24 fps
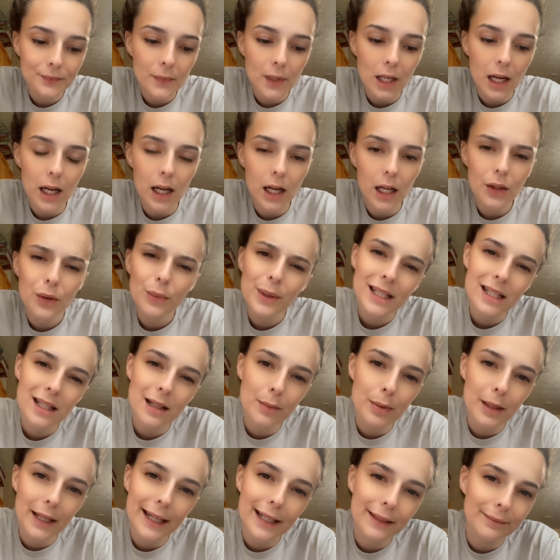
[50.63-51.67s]
The rest of the
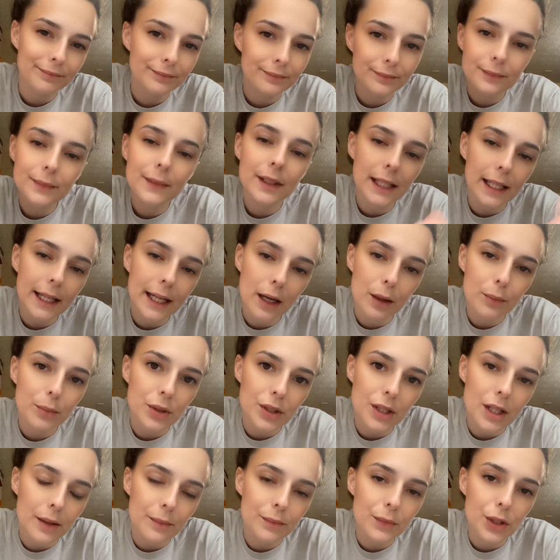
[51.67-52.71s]
plant can help you
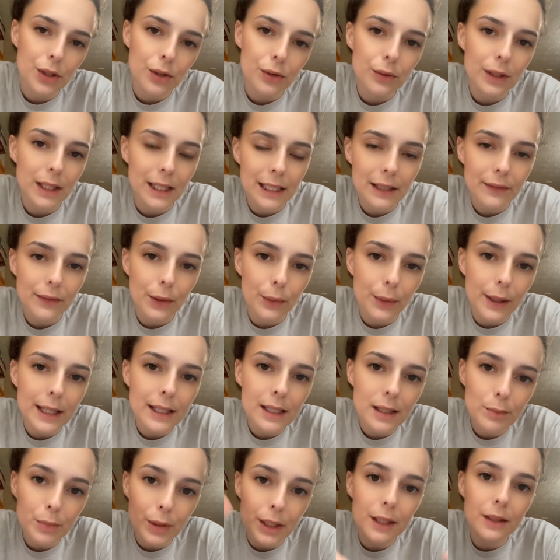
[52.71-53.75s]
some too in different
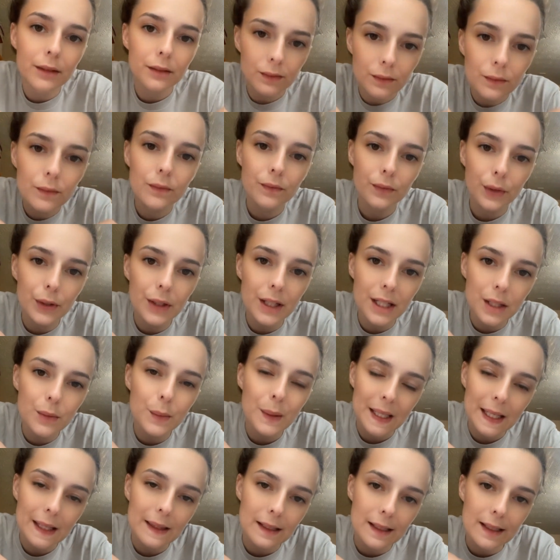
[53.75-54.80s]
ways, but for this we
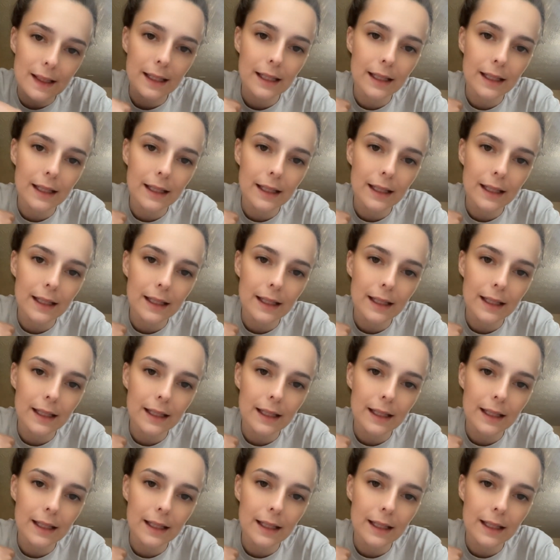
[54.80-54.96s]
need the seed.